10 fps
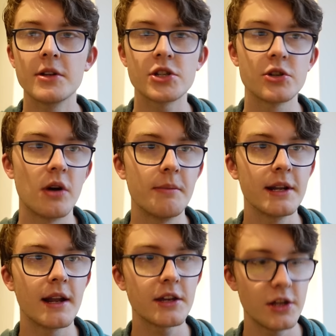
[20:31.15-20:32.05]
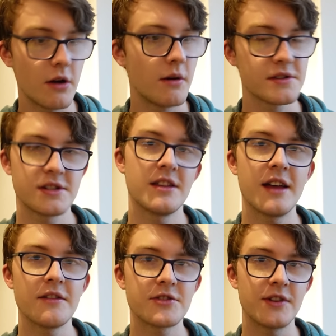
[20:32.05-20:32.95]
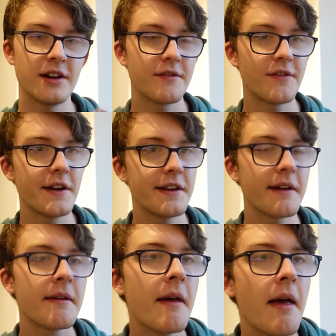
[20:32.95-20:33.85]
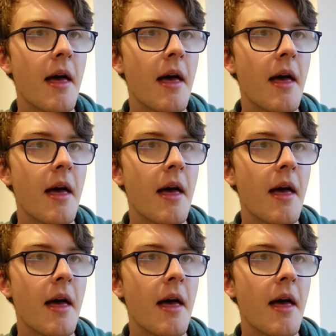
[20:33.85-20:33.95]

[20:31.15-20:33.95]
then sure, I'll be like, you know, I'll sit there, try and find it.